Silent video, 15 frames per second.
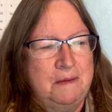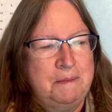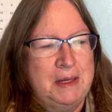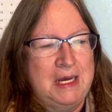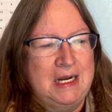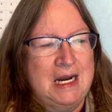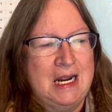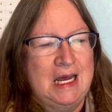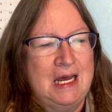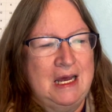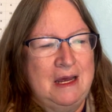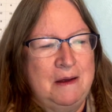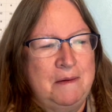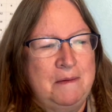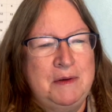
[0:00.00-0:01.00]
being,
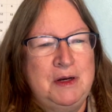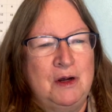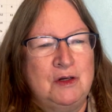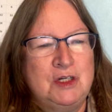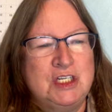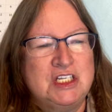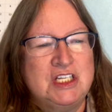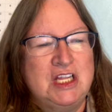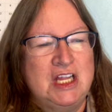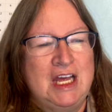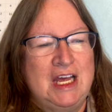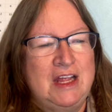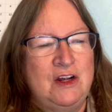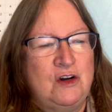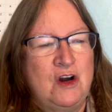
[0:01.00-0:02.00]

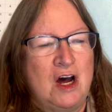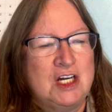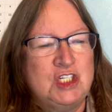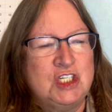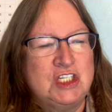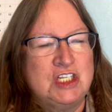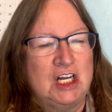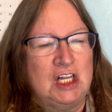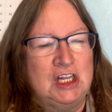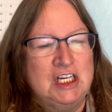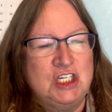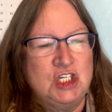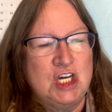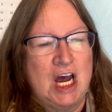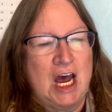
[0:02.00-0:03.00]
they're not just a
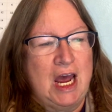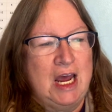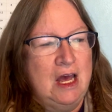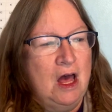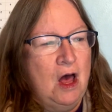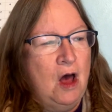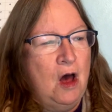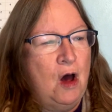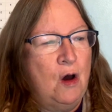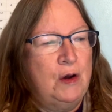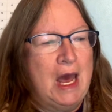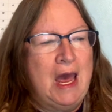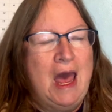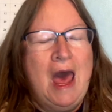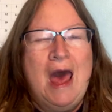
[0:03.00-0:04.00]
cliche.
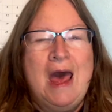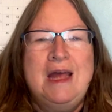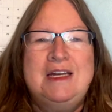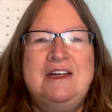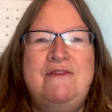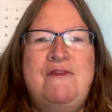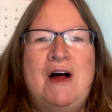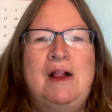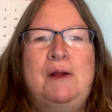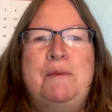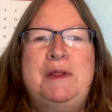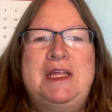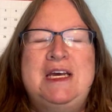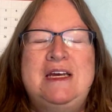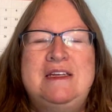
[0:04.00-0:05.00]
Okay,
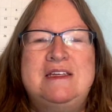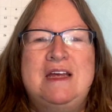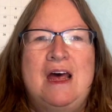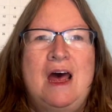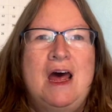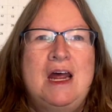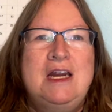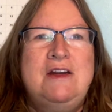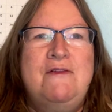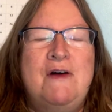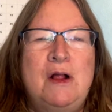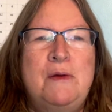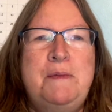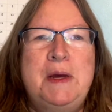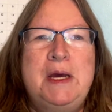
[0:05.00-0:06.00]

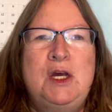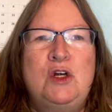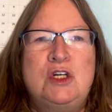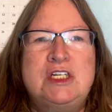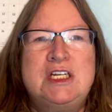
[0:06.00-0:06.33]
developing your